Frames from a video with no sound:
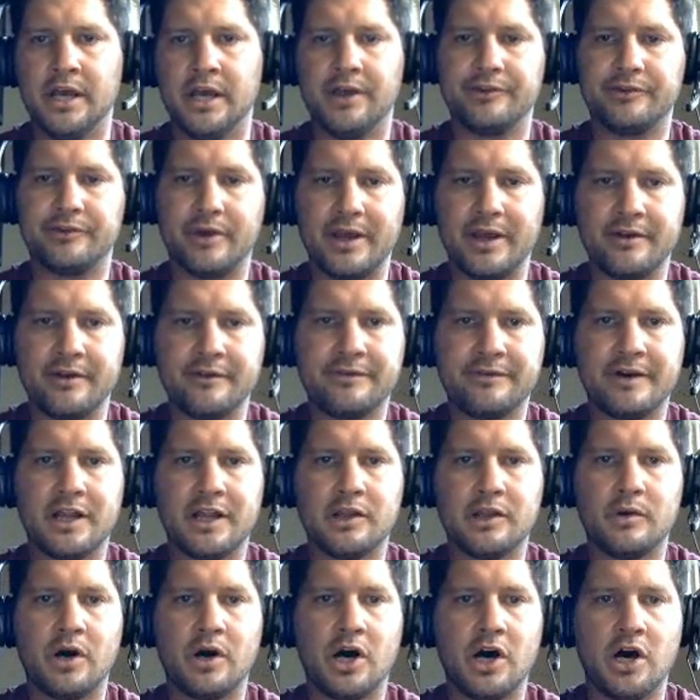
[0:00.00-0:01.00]
So I
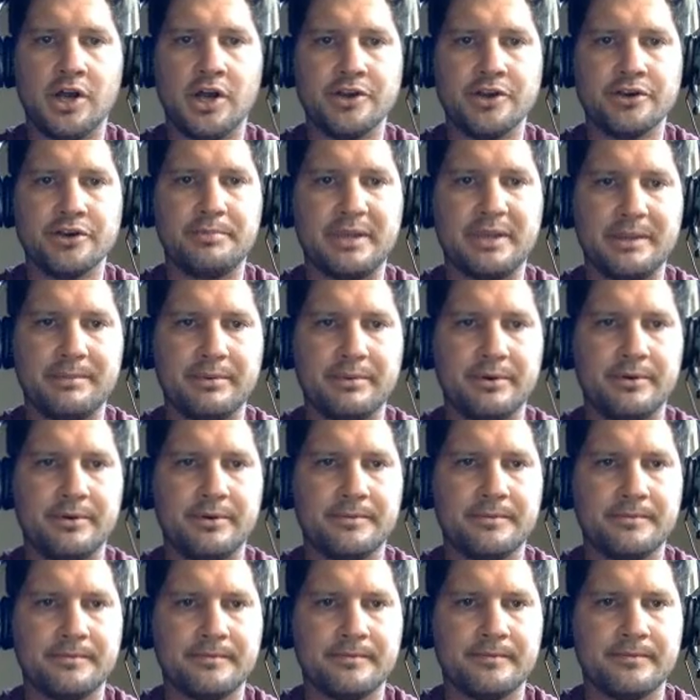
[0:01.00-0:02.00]
unfollow 100 people.
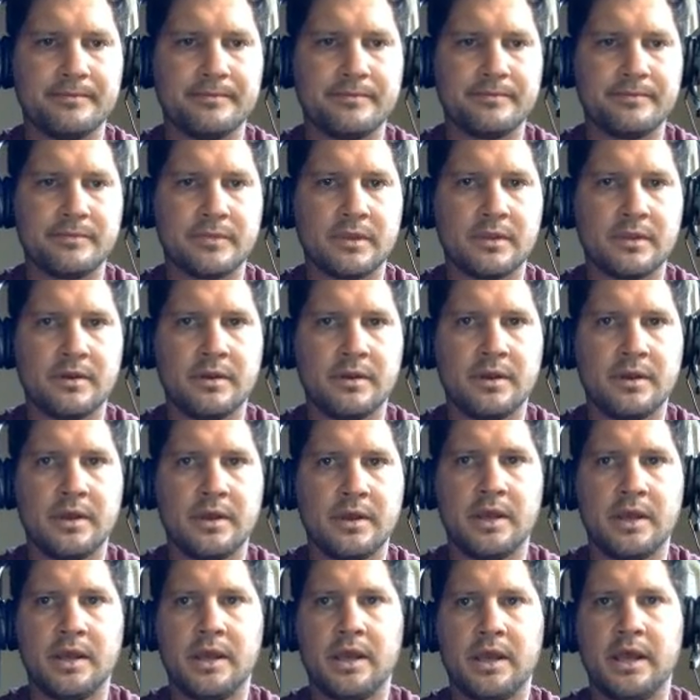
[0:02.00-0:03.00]

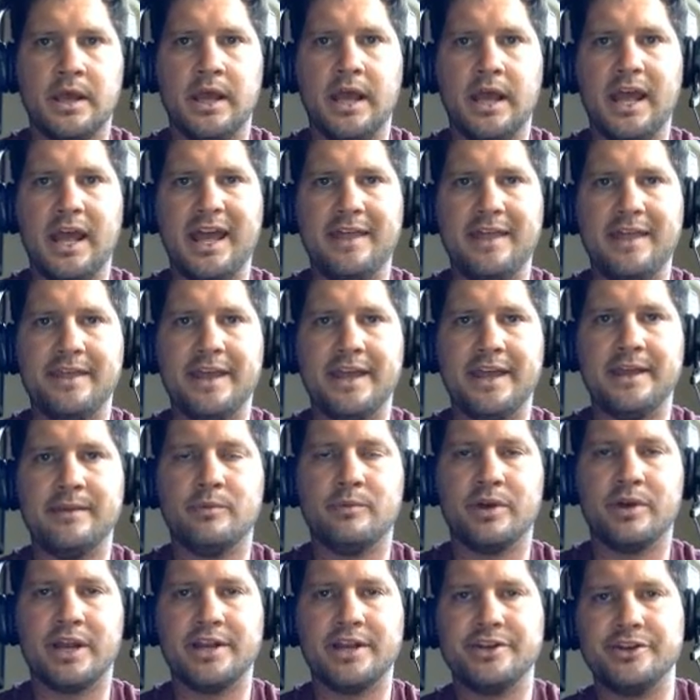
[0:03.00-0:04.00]
And then
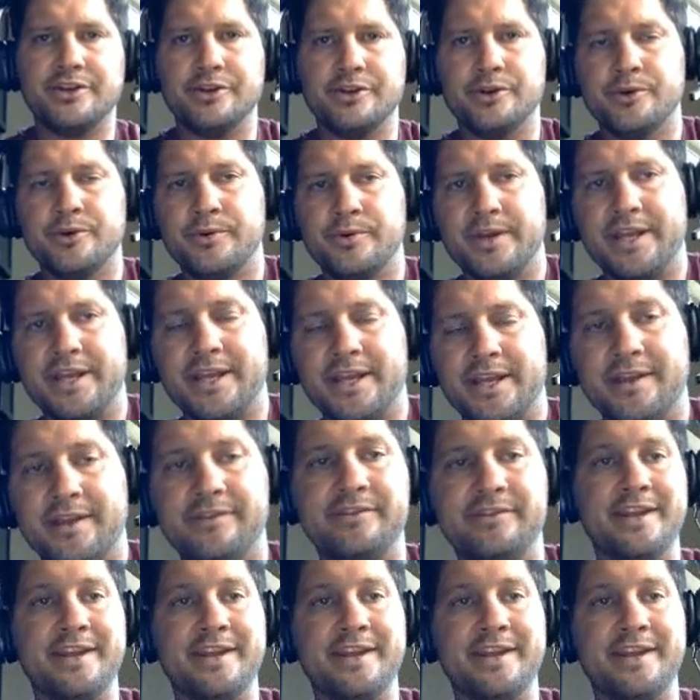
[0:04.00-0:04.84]
what I do is the